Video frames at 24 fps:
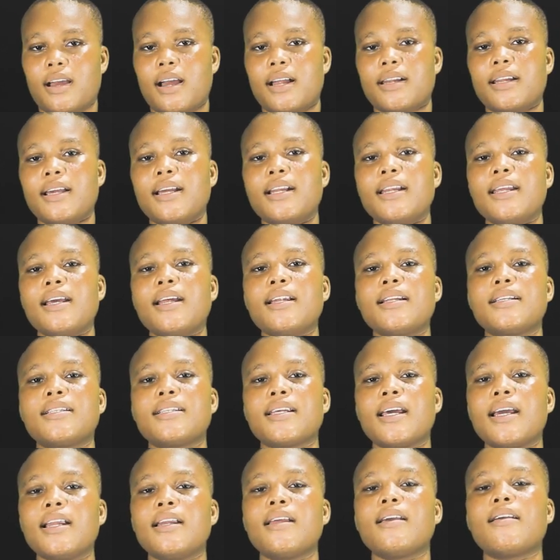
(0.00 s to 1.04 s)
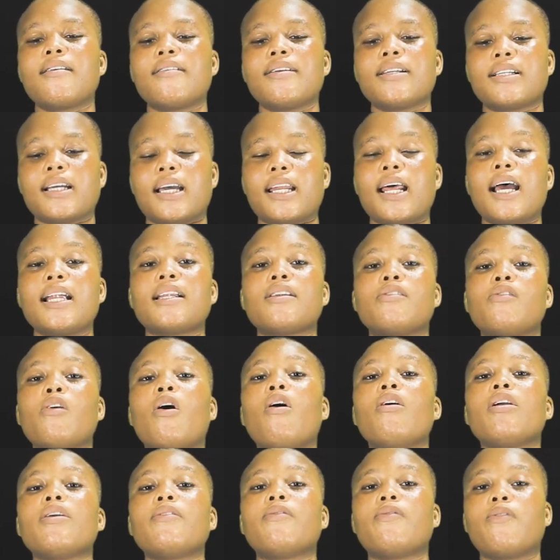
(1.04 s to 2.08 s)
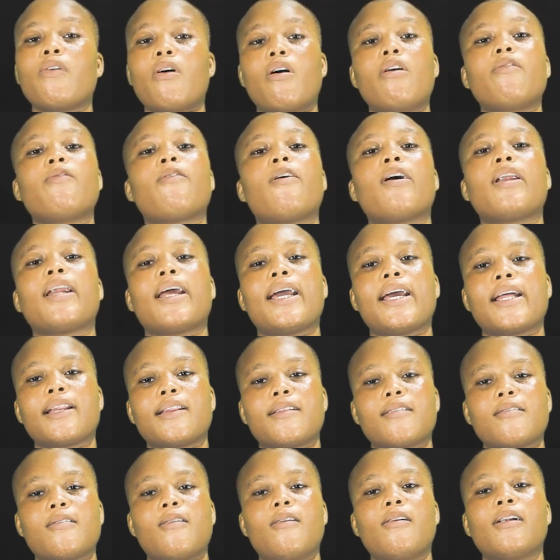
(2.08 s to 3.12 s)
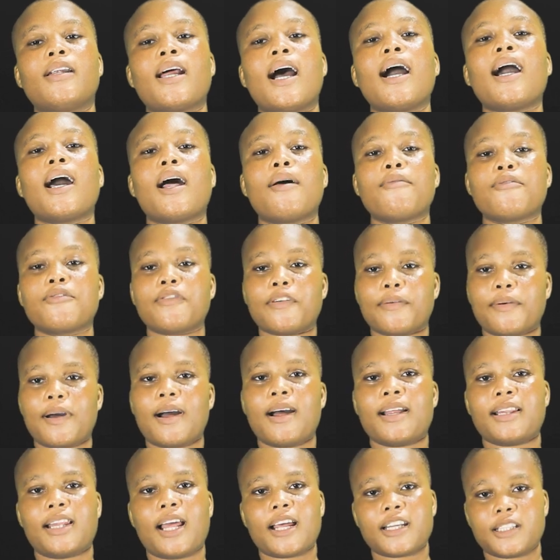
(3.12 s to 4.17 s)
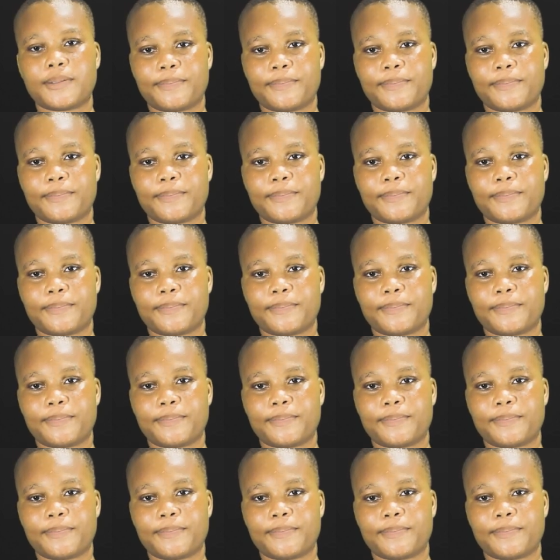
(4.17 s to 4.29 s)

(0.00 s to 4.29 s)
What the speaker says: An alien is any creature that did not evolve on Earth or that comes from outer